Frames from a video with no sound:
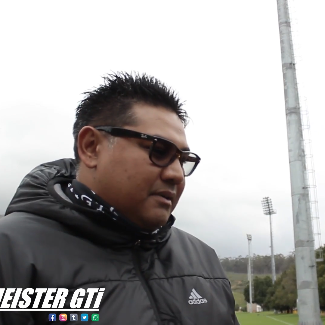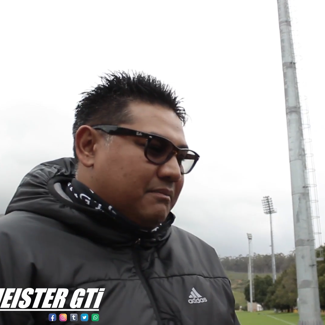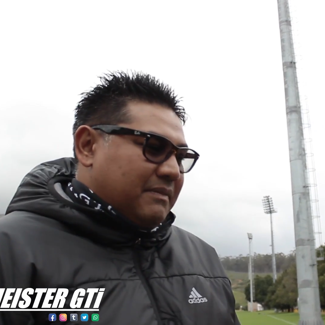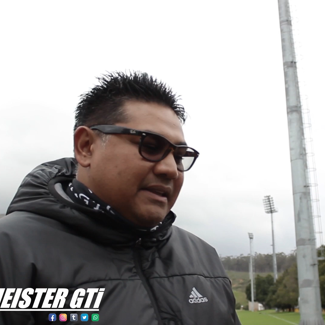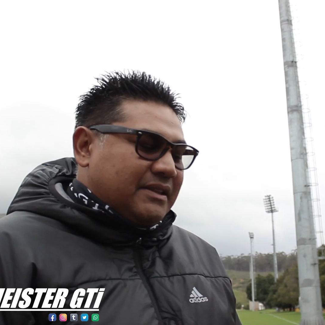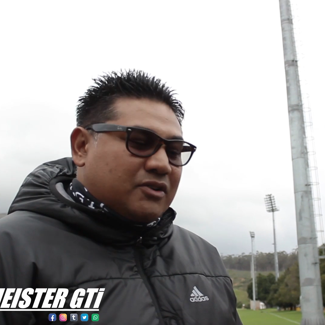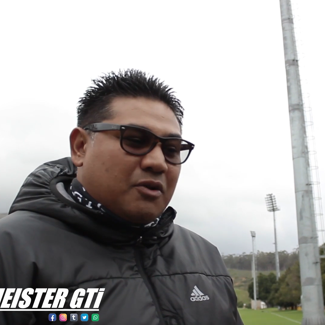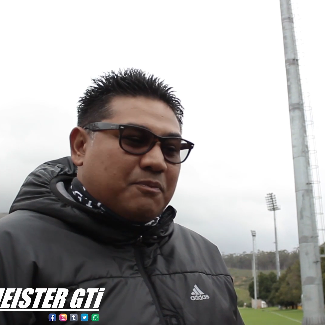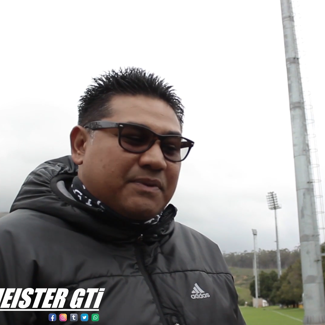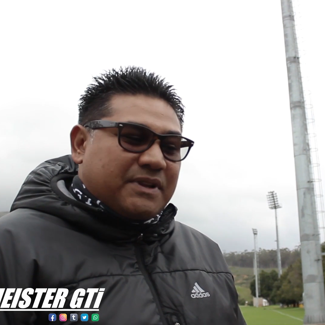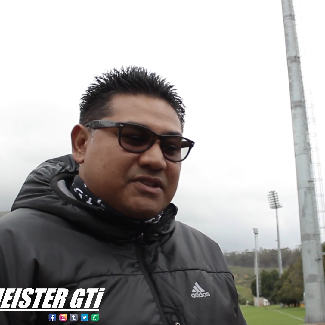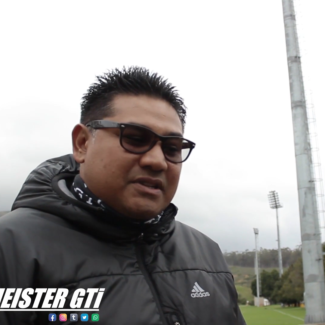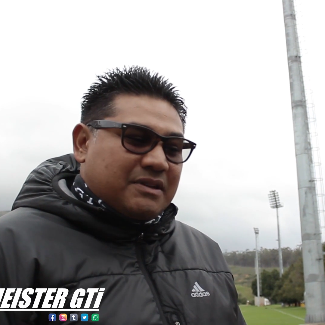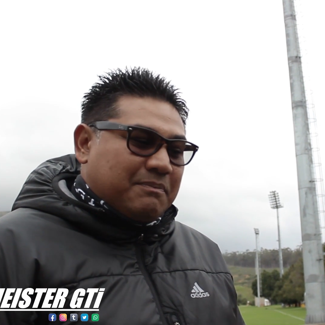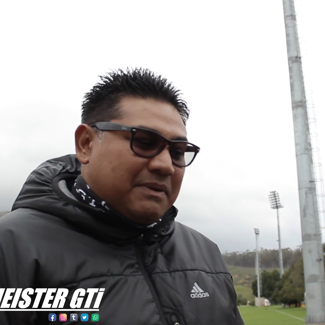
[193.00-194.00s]
made the
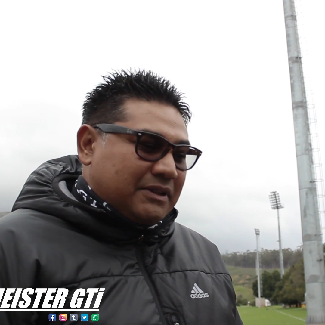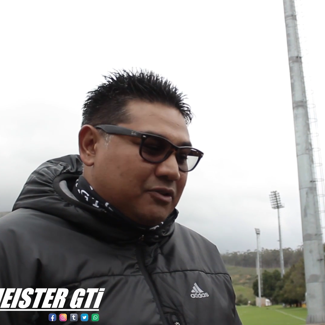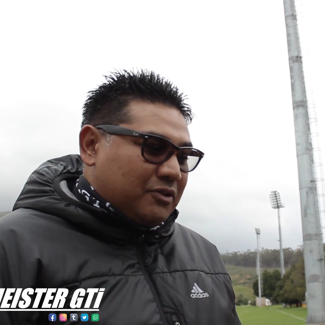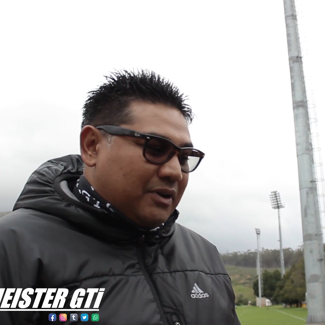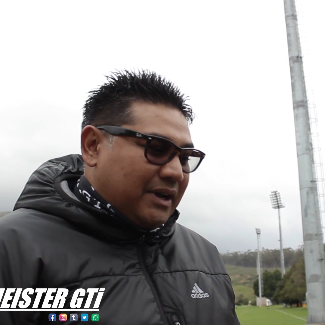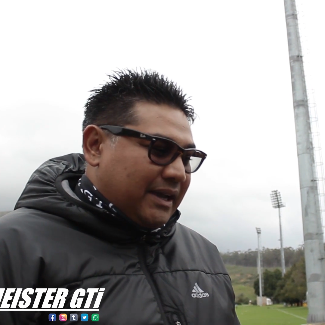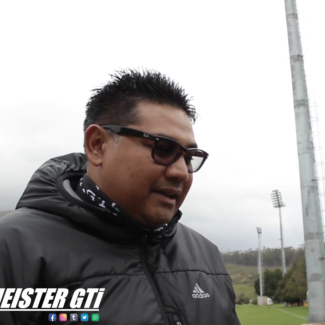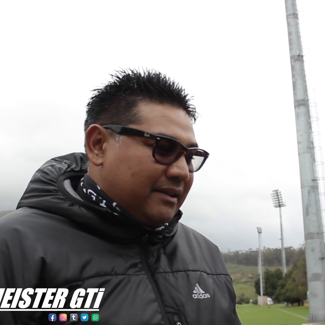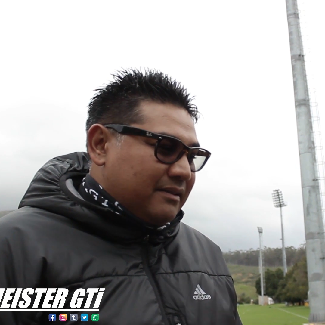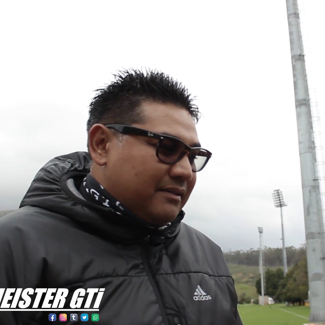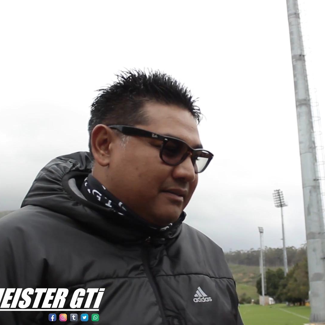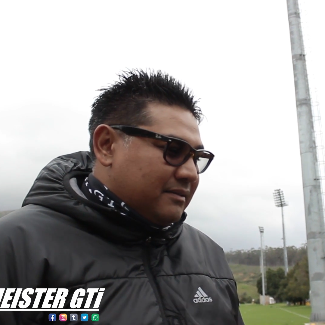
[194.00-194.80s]
compression a bit too high,